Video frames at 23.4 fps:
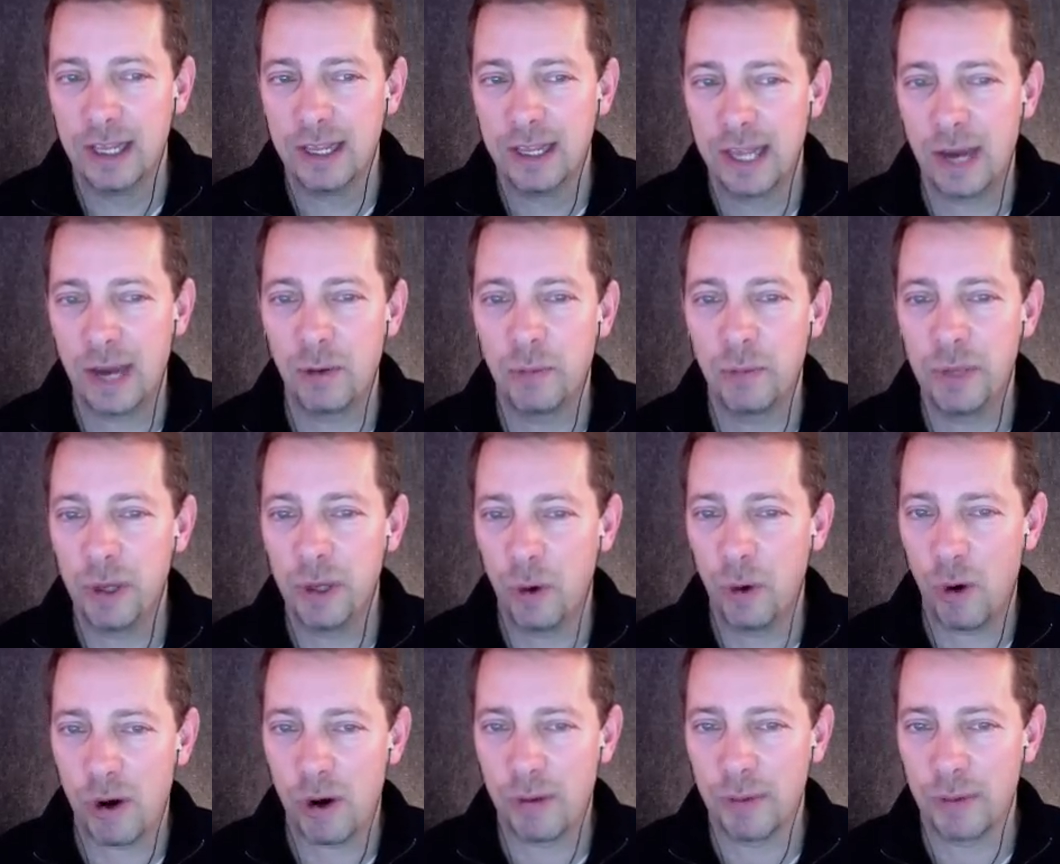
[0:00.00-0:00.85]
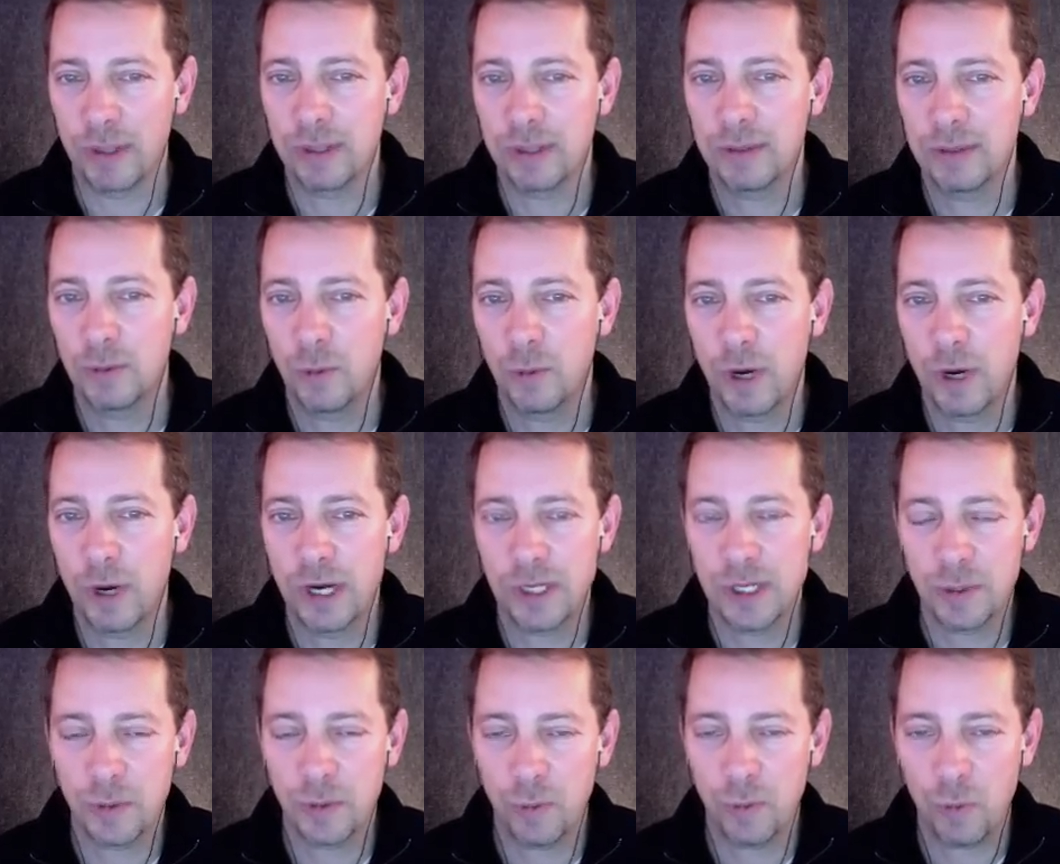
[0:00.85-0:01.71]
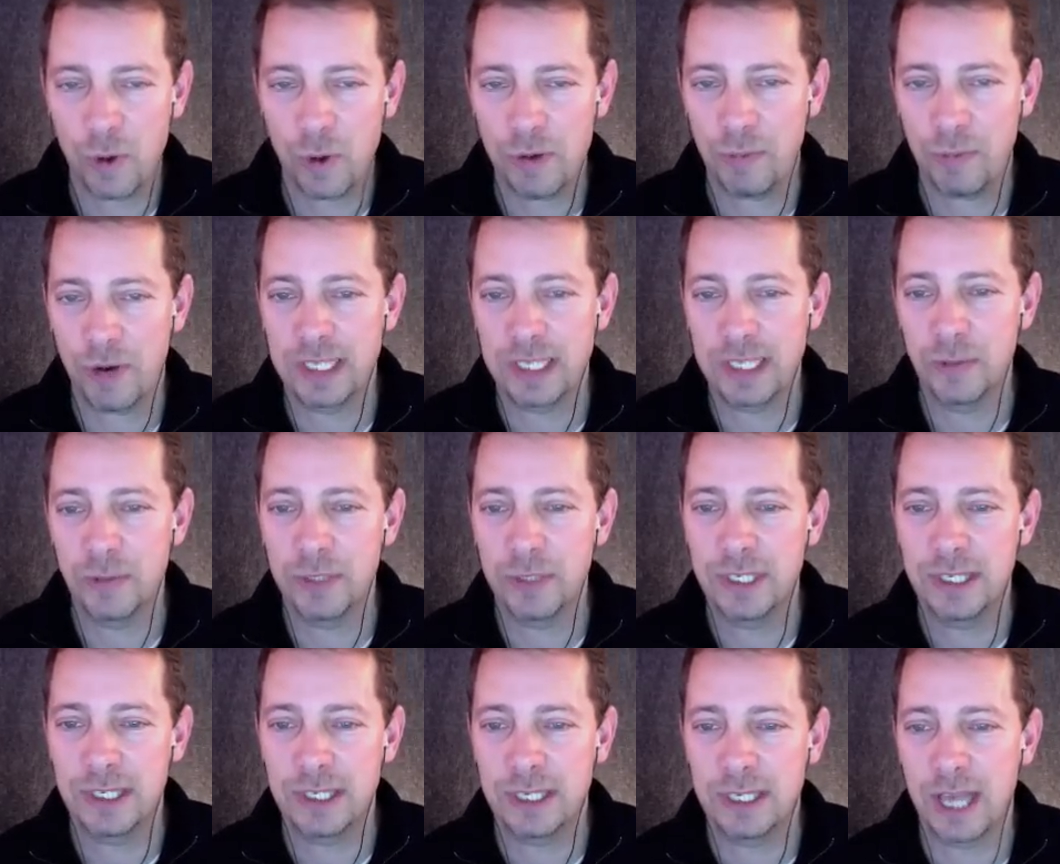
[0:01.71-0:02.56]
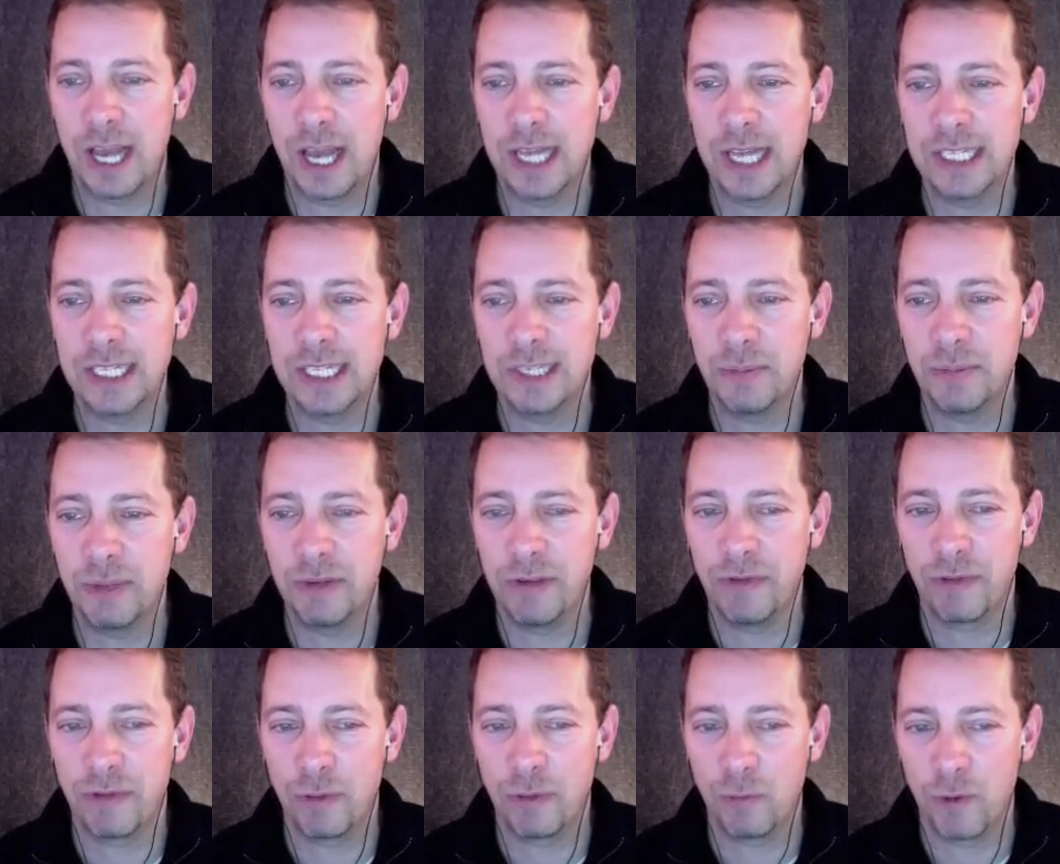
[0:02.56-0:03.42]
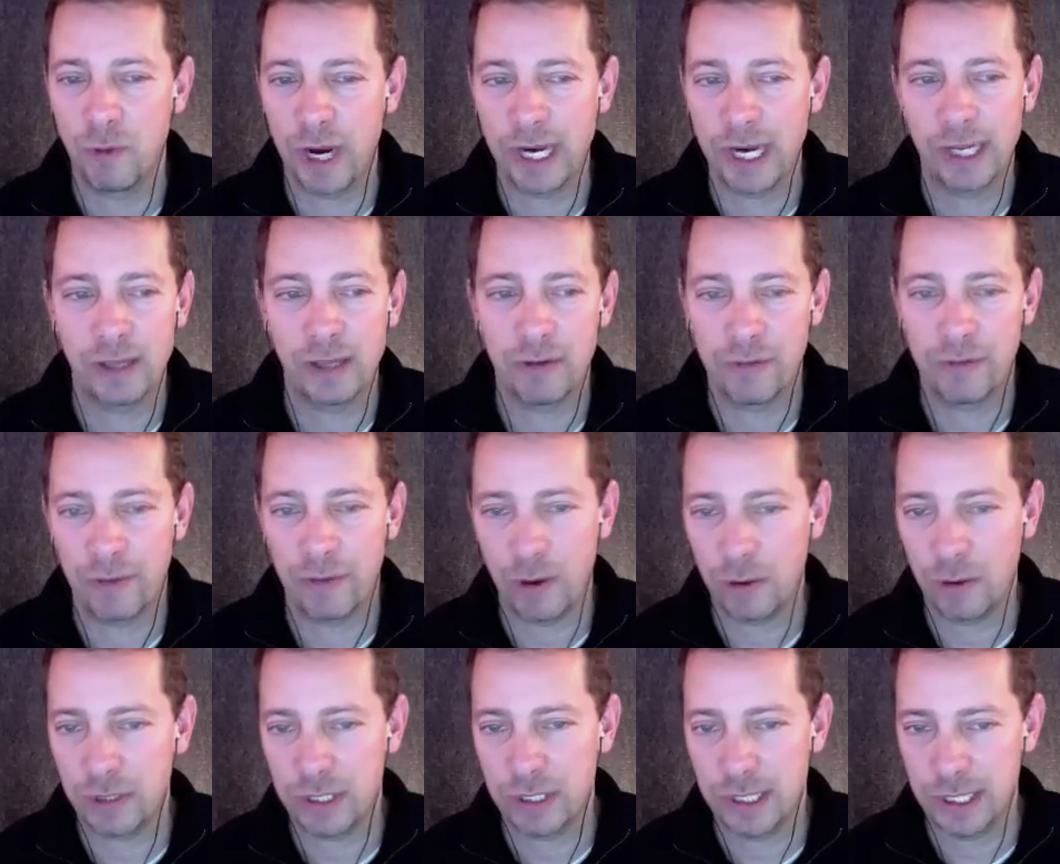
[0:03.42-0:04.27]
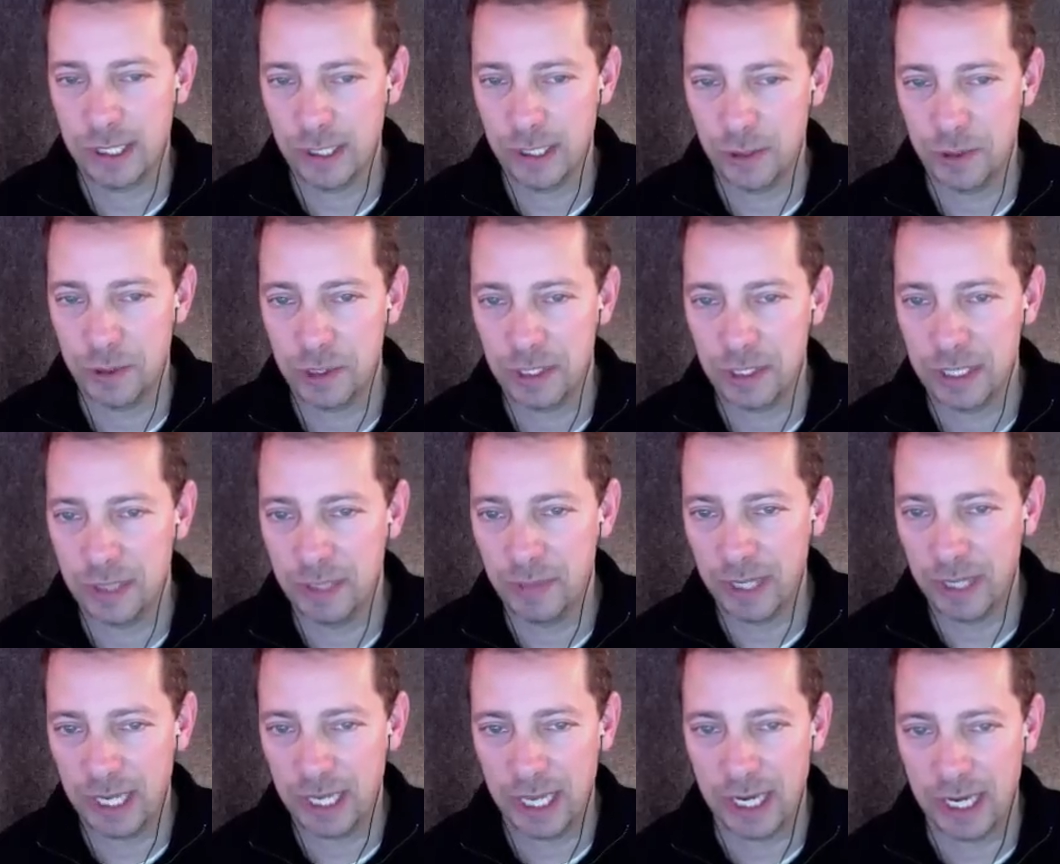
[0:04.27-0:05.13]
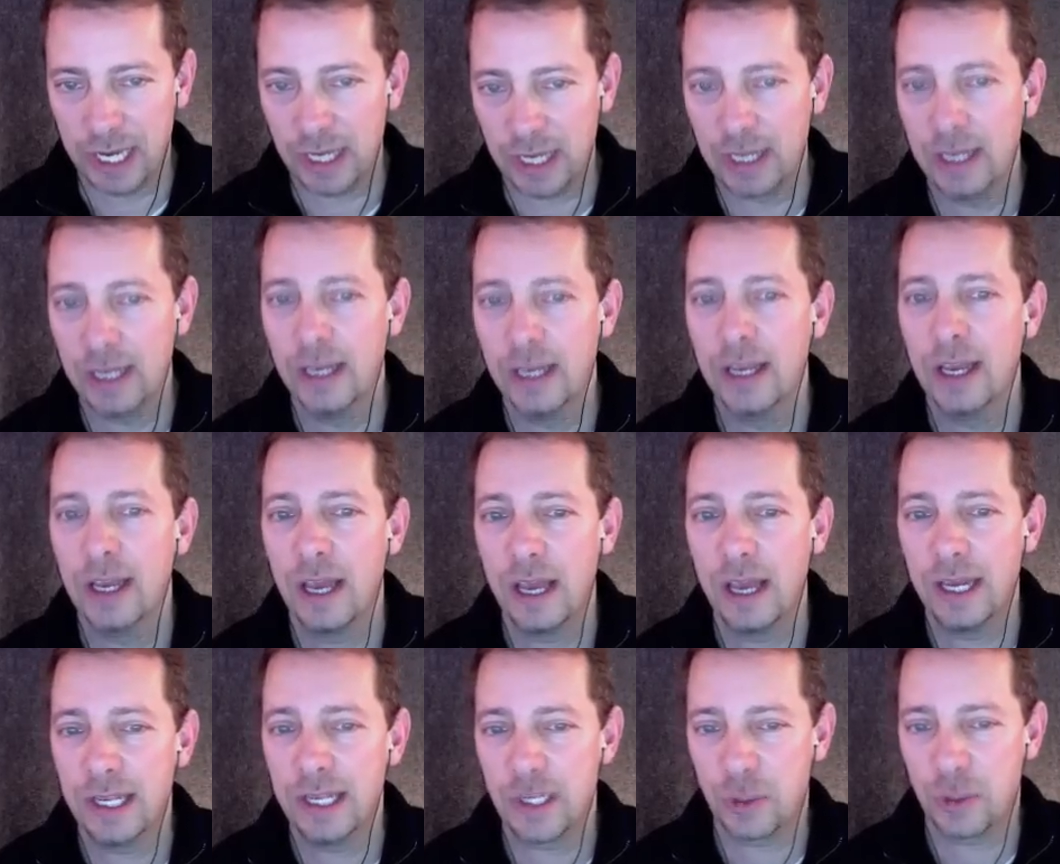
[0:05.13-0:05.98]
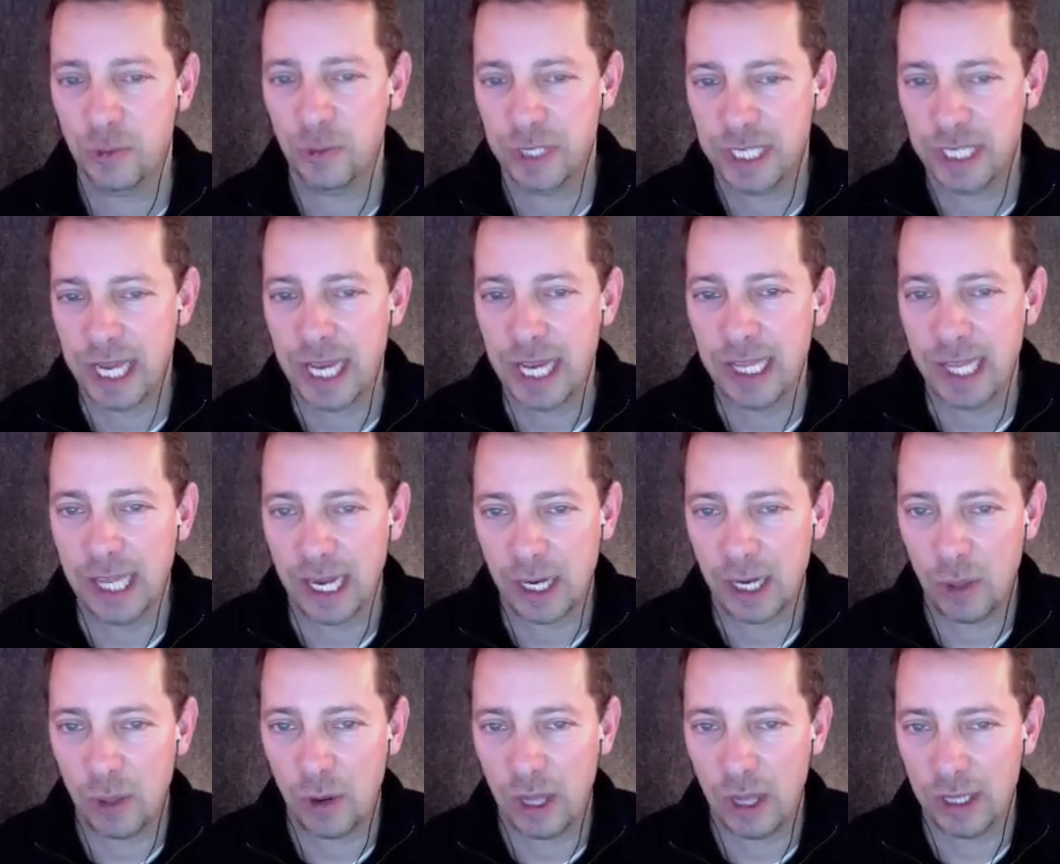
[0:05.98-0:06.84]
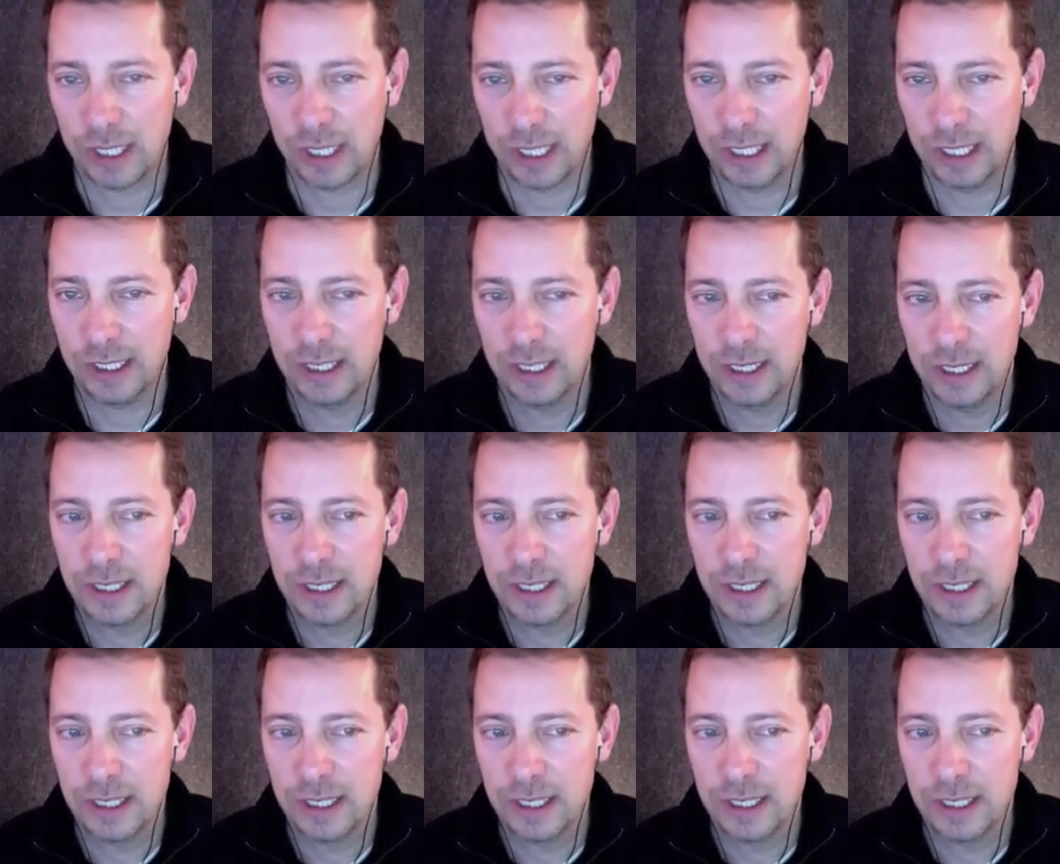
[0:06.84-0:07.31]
That would be horrible. Whereas with WordPress, it was designed to be for regular folks to use in the beginning, and it's retained that quality.